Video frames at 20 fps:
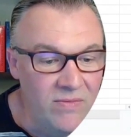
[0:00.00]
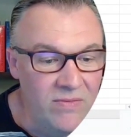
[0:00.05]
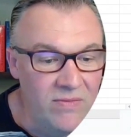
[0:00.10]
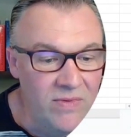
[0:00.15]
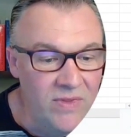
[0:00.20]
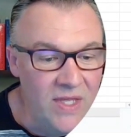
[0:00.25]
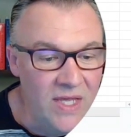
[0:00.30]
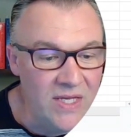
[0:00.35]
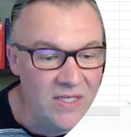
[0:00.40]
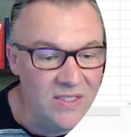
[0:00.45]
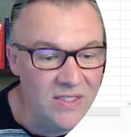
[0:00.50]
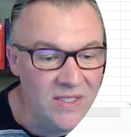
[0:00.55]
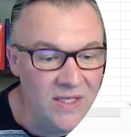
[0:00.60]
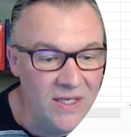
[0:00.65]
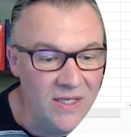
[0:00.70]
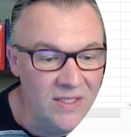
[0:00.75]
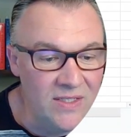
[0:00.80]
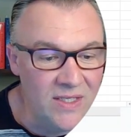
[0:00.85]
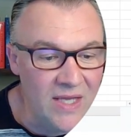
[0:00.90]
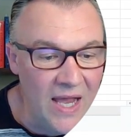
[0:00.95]
this
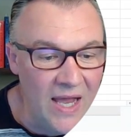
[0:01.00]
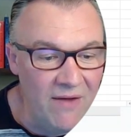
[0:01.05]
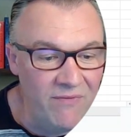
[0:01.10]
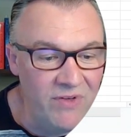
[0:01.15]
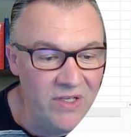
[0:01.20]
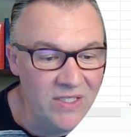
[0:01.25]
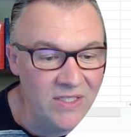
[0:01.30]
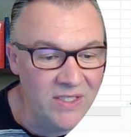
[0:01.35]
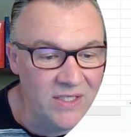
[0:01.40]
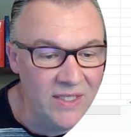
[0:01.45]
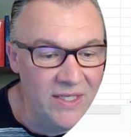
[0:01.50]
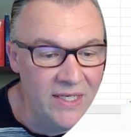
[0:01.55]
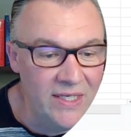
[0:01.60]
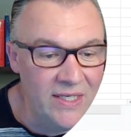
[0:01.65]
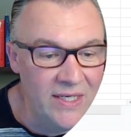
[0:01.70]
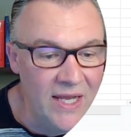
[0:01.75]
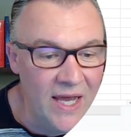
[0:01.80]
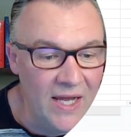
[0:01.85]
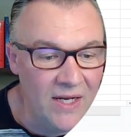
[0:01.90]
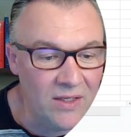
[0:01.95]
is obviously
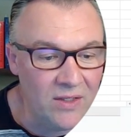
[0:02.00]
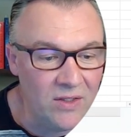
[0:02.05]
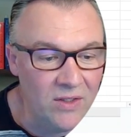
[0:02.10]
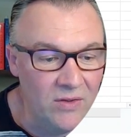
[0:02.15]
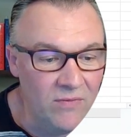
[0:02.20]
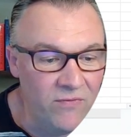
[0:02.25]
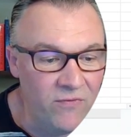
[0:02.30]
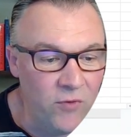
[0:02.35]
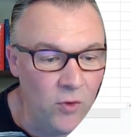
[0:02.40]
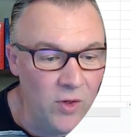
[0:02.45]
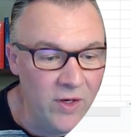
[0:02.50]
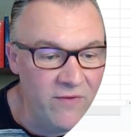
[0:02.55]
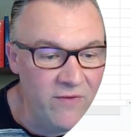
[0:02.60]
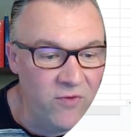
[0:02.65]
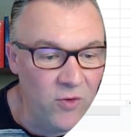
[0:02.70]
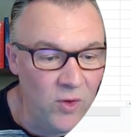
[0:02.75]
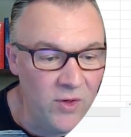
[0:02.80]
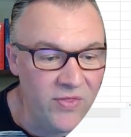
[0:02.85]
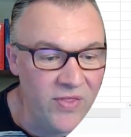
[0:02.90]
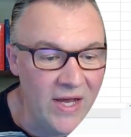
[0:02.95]
not
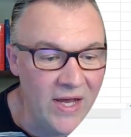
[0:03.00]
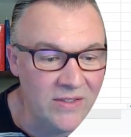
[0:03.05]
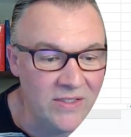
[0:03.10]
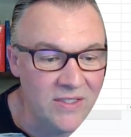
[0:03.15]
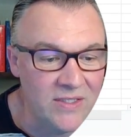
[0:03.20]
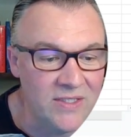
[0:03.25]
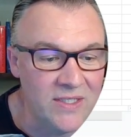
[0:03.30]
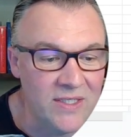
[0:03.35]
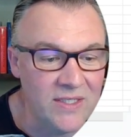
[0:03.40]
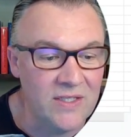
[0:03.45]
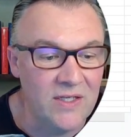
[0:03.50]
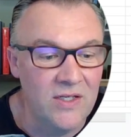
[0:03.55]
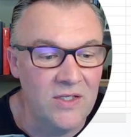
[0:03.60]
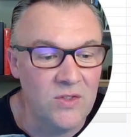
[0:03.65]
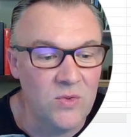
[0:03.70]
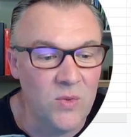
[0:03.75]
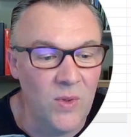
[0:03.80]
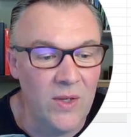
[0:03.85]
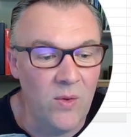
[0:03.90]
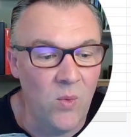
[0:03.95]

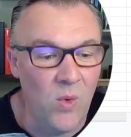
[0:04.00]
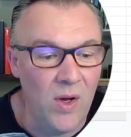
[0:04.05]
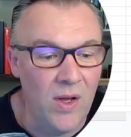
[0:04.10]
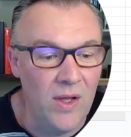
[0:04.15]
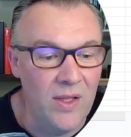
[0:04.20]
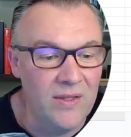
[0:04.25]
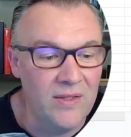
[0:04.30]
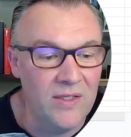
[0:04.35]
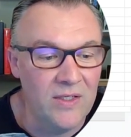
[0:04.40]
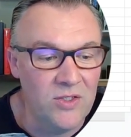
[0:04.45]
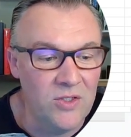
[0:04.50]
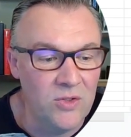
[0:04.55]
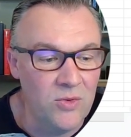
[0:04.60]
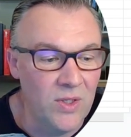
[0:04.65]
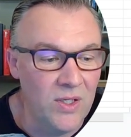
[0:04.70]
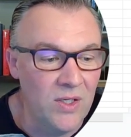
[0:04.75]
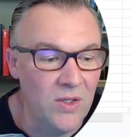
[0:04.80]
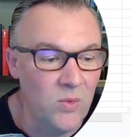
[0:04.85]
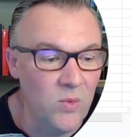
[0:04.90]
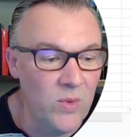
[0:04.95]
44,621. The
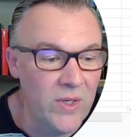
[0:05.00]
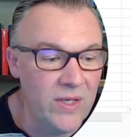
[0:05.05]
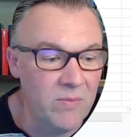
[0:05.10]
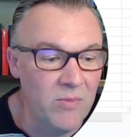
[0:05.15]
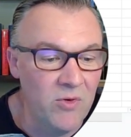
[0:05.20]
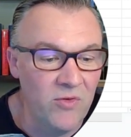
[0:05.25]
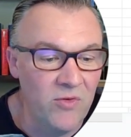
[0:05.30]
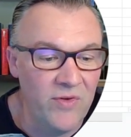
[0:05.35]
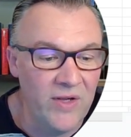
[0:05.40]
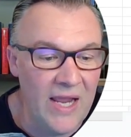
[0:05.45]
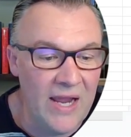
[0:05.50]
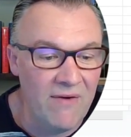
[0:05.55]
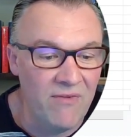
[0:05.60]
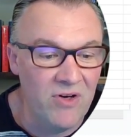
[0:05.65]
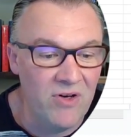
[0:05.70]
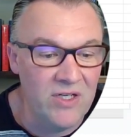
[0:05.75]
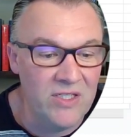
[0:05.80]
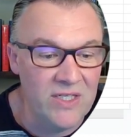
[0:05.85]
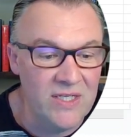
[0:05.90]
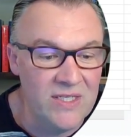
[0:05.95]
200-week moving
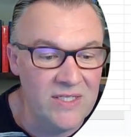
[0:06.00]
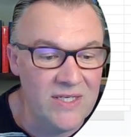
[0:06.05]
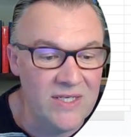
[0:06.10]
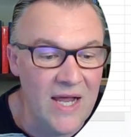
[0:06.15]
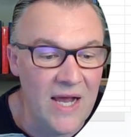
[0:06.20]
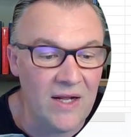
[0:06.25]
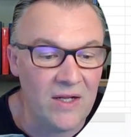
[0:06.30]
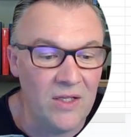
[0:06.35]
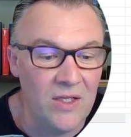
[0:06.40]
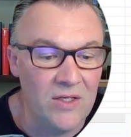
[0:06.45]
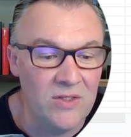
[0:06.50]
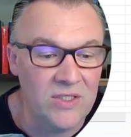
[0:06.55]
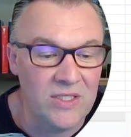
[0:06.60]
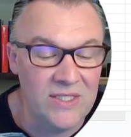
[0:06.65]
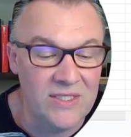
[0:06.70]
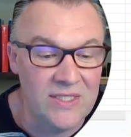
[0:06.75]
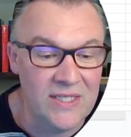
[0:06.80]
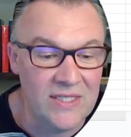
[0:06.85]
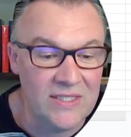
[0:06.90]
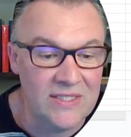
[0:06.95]
average is not close to
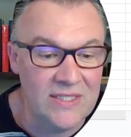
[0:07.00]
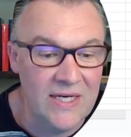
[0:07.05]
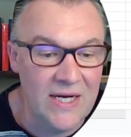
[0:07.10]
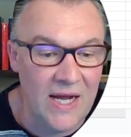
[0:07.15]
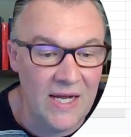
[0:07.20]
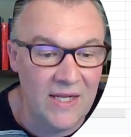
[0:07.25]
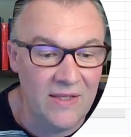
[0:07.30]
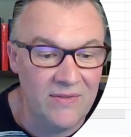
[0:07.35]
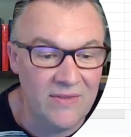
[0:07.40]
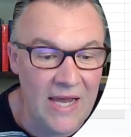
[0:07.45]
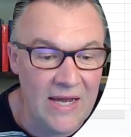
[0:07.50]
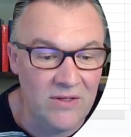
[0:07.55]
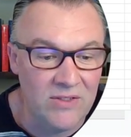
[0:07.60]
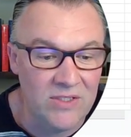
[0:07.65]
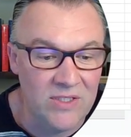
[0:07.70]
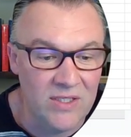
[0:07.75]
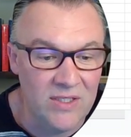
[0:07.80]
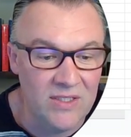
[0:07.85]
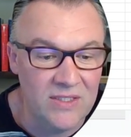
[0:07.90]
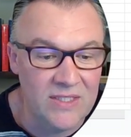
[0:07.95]

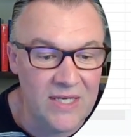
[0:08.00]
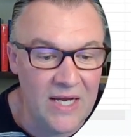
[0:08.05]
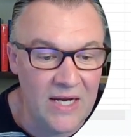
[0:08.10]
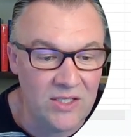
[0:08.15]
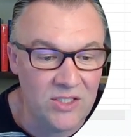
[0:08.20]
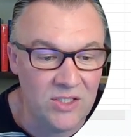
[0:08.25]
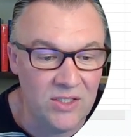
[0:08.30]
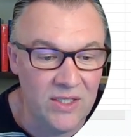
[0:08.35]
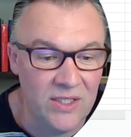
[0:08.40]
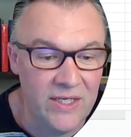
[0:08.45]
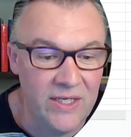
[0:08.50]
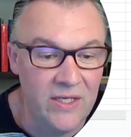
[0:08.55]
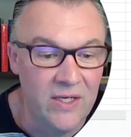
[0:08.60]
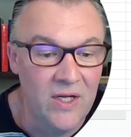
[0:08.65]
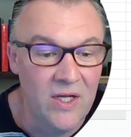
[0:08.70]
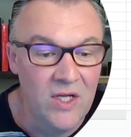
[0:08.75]
69,000. It's actually